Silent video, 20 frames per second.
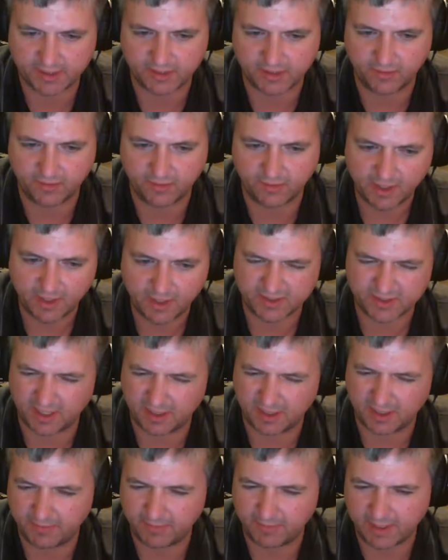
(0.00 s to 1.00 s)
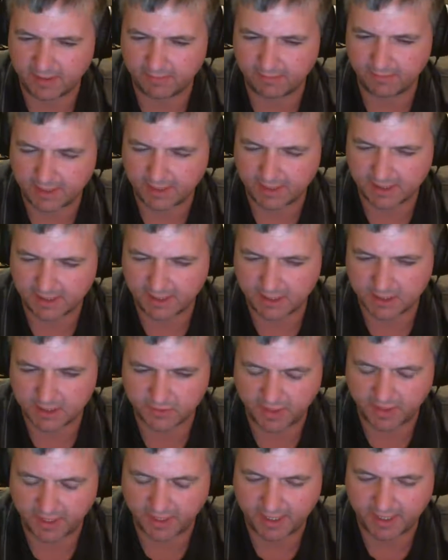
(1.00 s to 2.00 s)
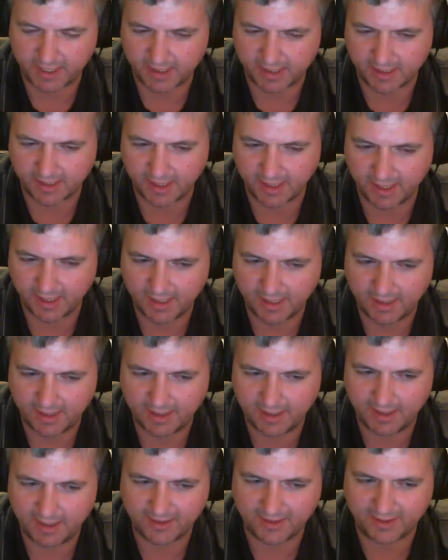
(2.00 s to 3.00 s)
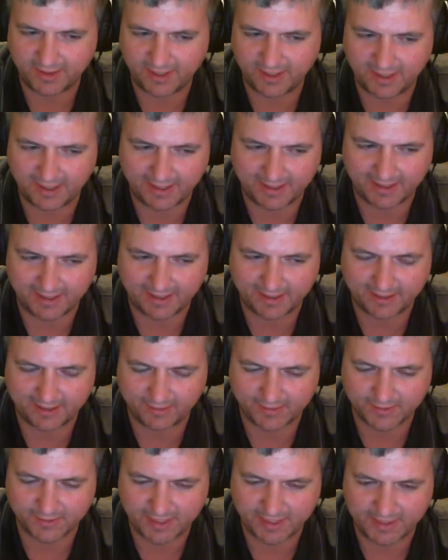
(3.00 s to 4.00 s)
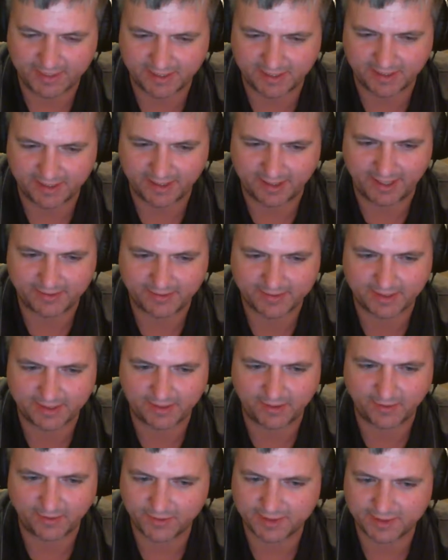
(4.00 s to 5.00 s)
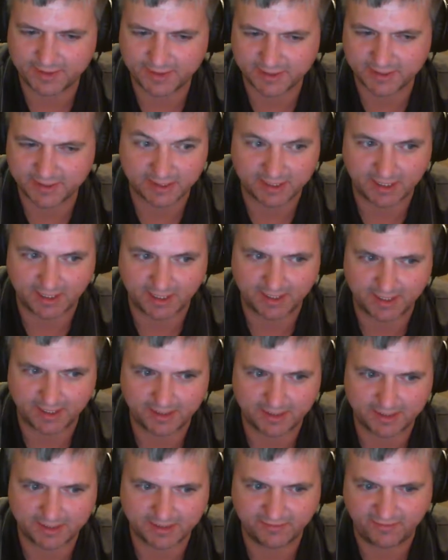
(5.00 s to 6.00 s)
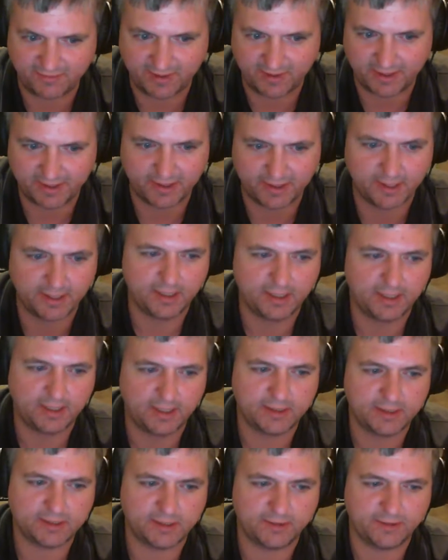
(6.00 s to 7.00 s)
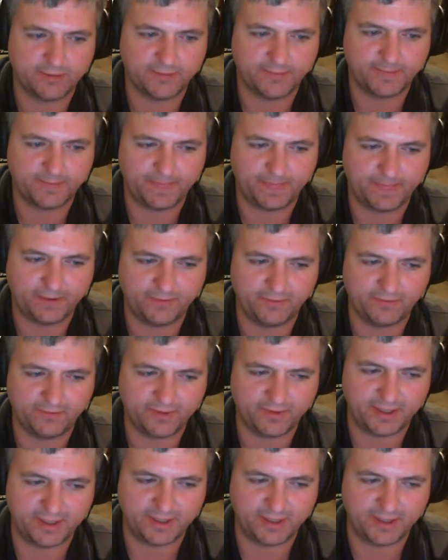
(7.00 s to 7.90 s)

so it was kind of the meet the teacher night, and I think he got a little taste of that. I was like, oh, this is exciting and it's fun. So hopefully